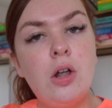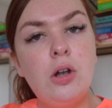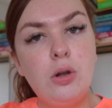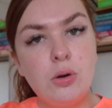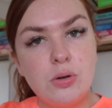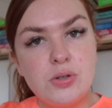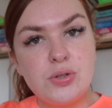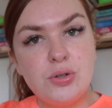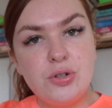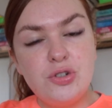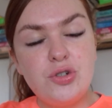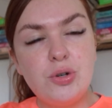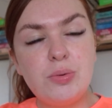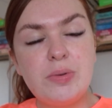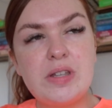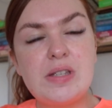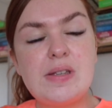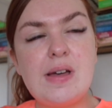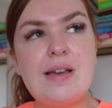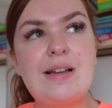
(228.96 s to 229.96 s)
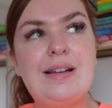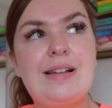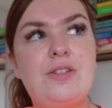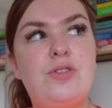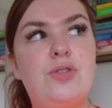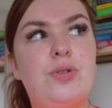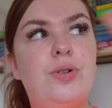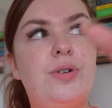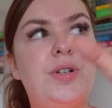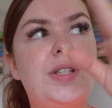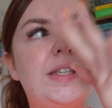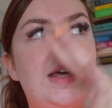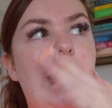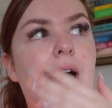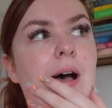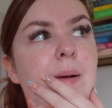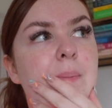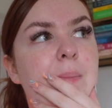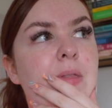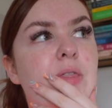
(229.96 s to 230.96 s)
Long story short with the cycling shorts,
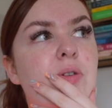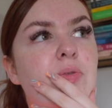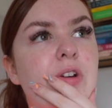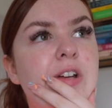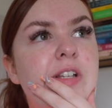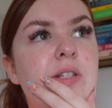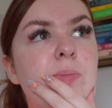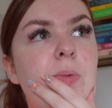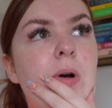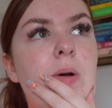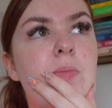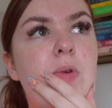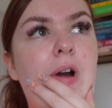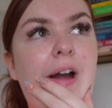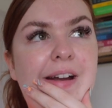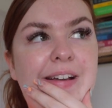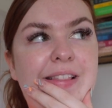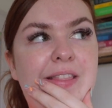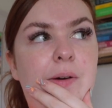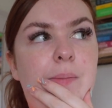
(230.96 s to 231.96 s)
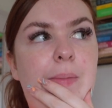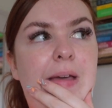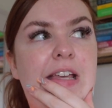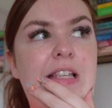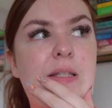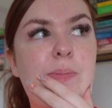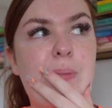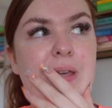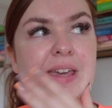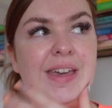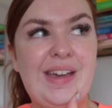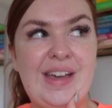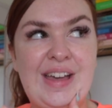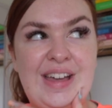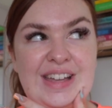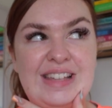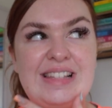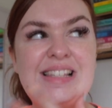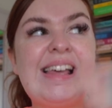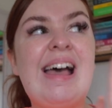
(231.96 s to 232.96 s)
the reason why I'm wearing them is
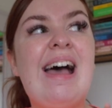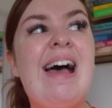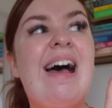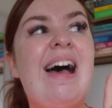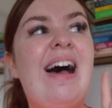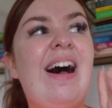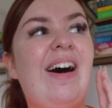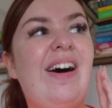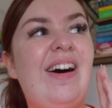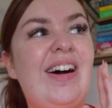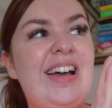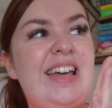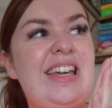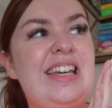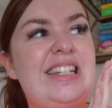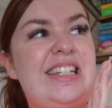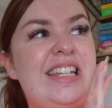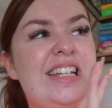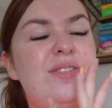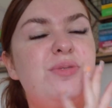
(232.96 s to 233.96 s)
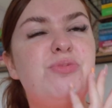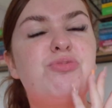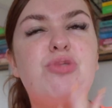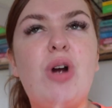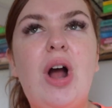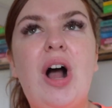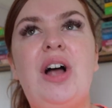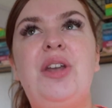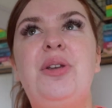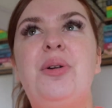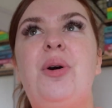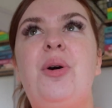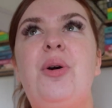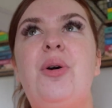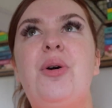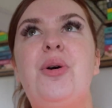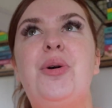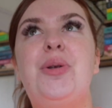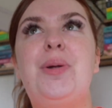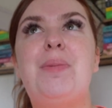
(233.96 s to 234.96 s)
because I did a run
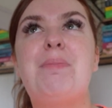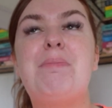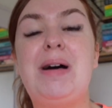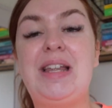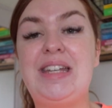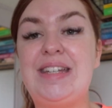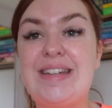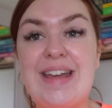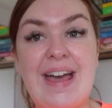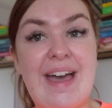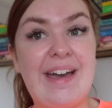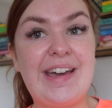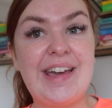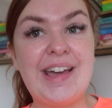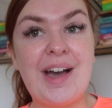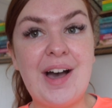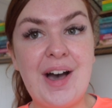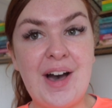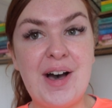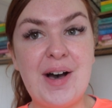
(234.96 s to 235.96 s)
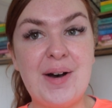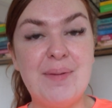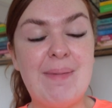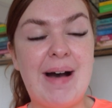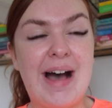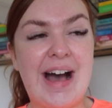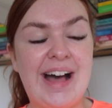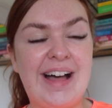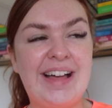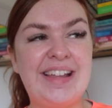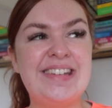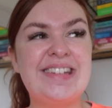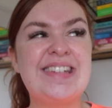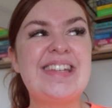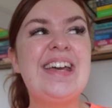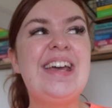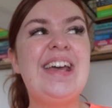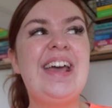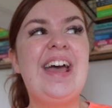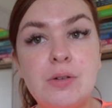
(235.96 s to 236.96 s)
on Monday, and I
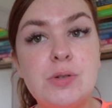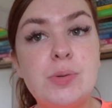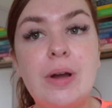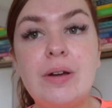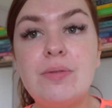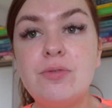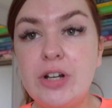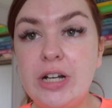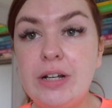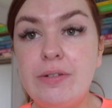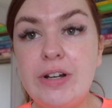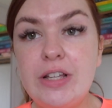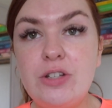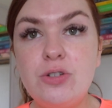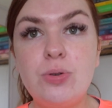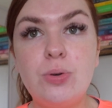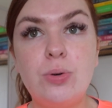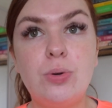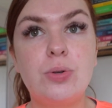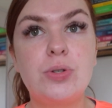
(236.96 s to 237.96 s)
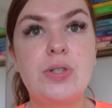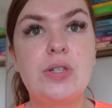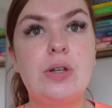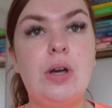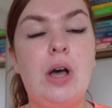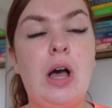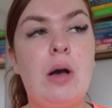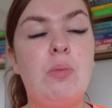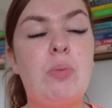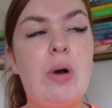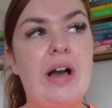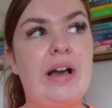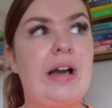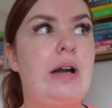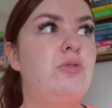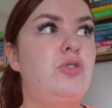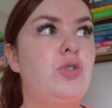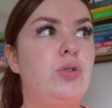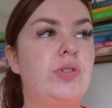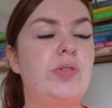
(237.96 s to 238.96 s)
was wearing really short
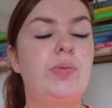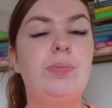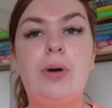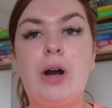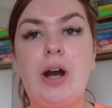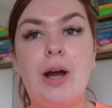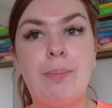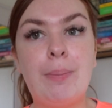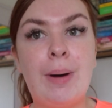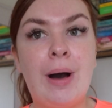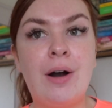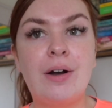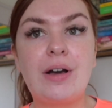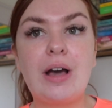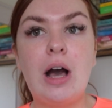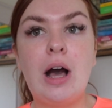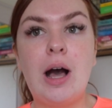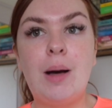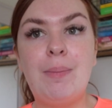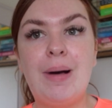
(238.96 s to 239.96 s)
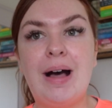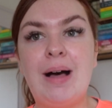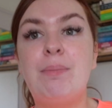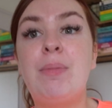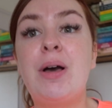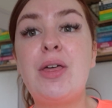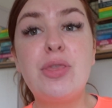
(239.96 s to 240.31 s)
workout shorts from Primark, and my